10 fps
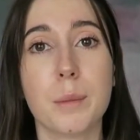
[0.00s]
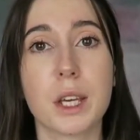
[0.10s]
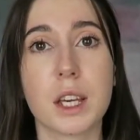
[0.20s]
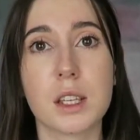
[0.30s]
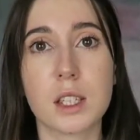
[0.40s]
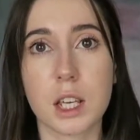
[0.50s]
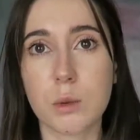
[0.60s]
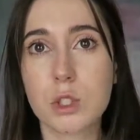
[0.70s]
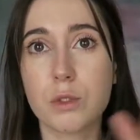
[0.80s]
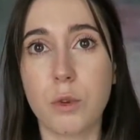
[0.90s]
because it
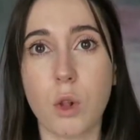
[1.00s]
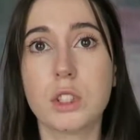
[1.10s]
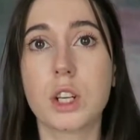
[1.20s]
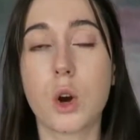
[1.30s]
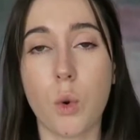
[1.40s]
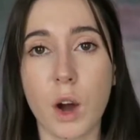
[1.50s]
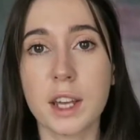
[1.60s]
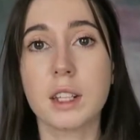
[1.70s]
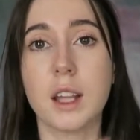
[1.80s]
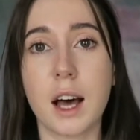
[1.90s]
was folded
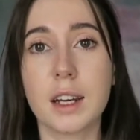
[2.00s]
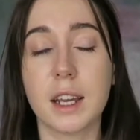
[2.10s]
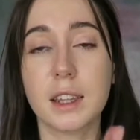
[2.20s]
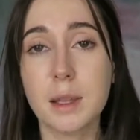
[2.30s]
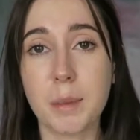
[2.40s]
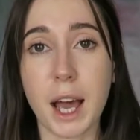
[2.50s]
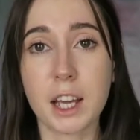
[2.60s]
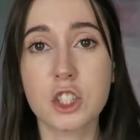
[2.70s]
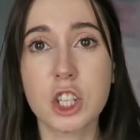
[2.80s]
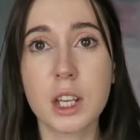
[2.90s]
quite a lot in the
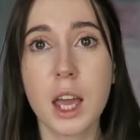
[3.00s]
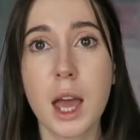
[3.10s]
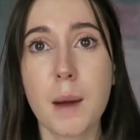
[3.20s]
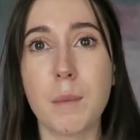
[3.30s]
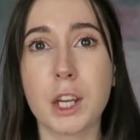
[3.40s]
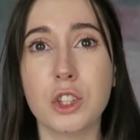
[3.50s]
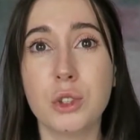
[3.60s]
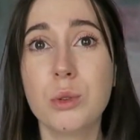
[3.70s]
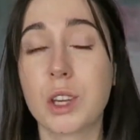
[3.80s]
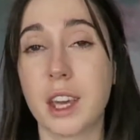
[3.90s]
packaging but
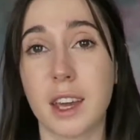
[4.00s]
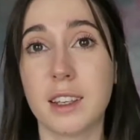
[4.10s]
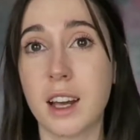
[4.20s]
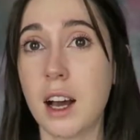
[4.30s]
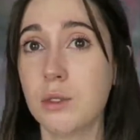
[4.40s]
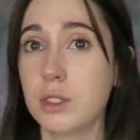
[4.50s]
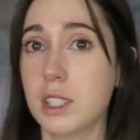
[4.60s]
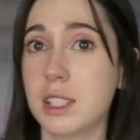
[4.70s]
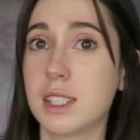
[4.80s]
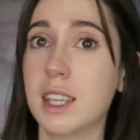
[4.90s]
you cannot
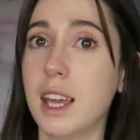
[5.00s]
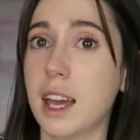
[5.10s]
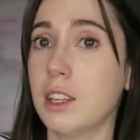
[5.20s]
really see